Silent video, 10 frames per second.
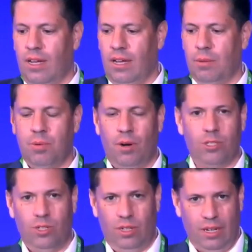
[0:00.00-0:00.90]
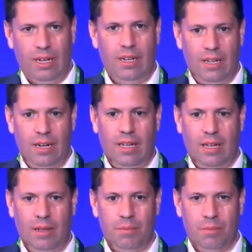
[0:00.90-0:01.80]
in production in
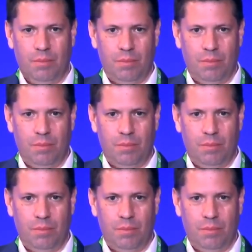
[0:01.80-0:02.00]
an